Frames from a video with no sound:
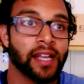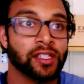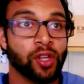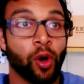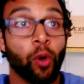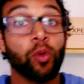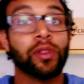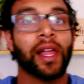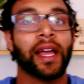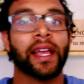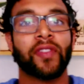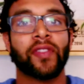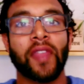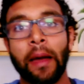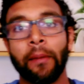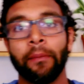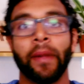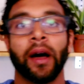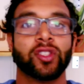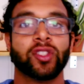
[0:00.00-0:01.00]
don't like
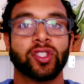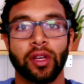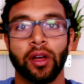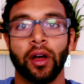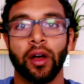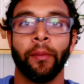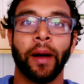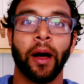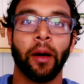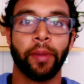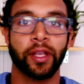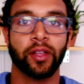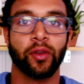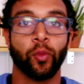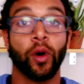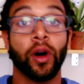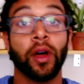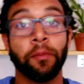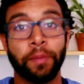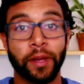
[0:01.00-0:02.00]
that much about
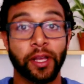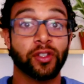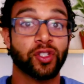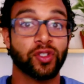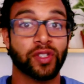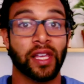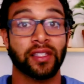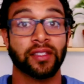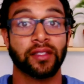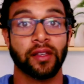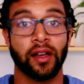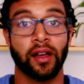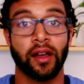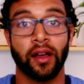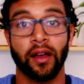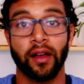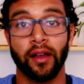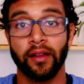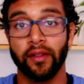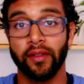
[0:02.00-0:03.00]
pickle juice has it
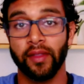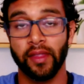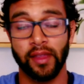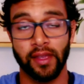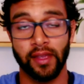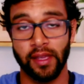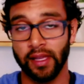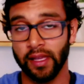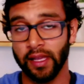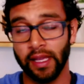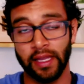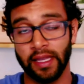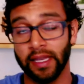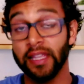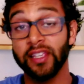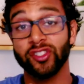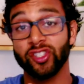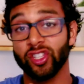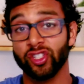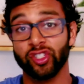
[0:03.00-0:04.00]

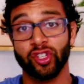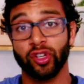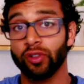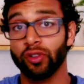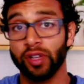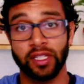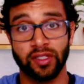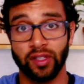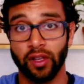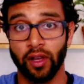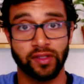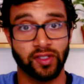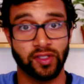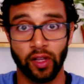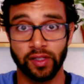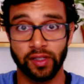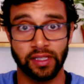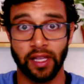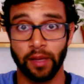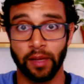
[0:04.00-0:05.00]
is a sugary,
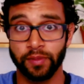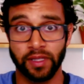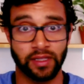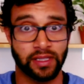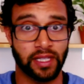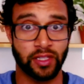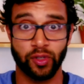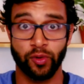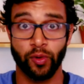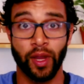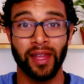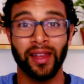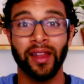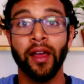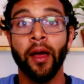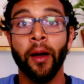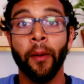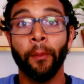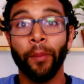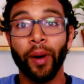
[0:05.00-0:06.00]
salty substance. That's great,
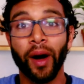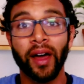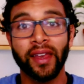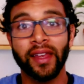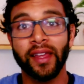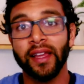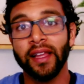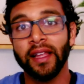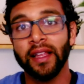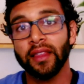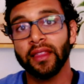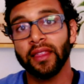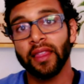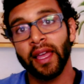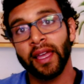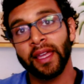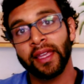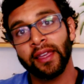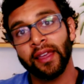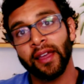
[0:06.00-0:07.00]
but
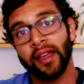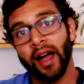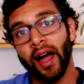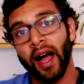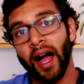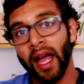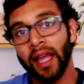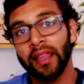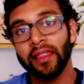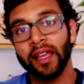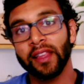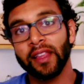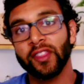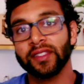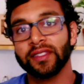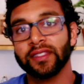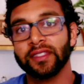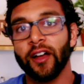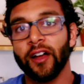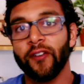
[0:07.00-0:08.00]
I like
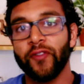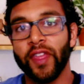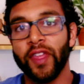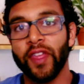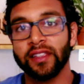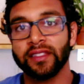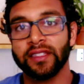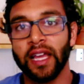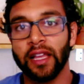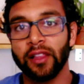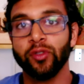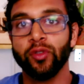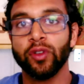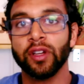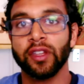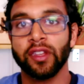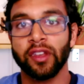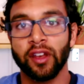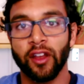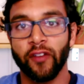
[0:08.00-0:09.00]
the stuff that is
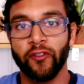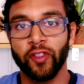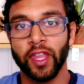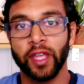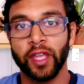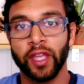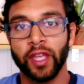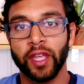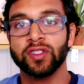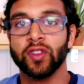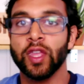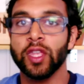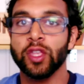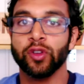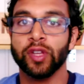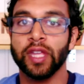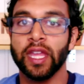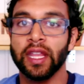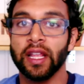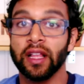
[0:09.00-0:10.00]
diluted in enough liquid so that
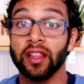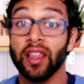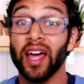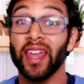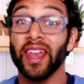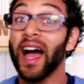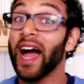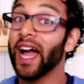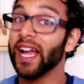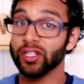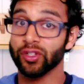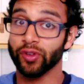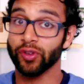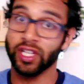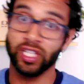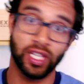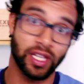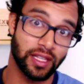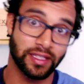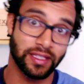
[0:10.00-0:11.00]
you're getting a lot of
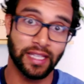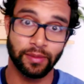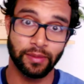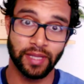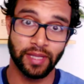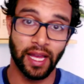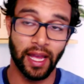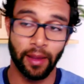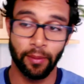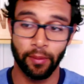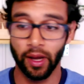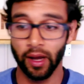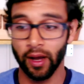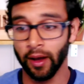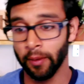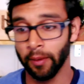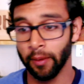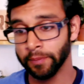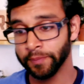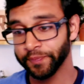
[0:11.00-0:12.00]
hydration at the same
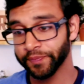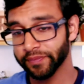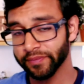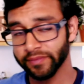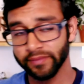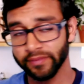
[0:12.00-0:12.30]
time.